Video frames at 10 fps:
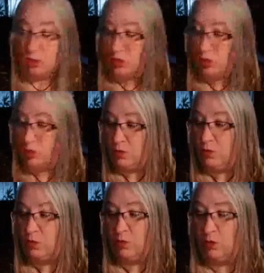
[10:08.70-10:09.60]

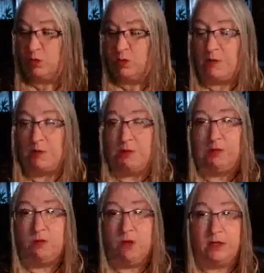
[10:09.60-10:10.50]
You will
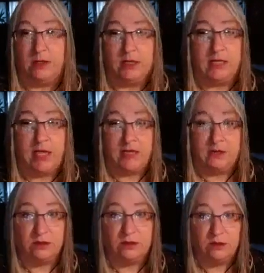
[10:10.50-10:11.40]
probably want a
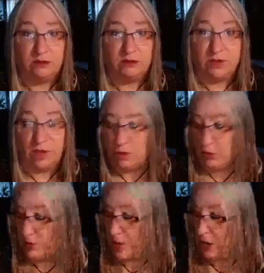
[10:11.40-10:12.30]
candle to go
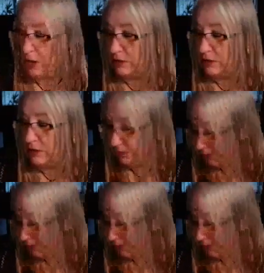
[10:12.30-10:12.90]
in your box.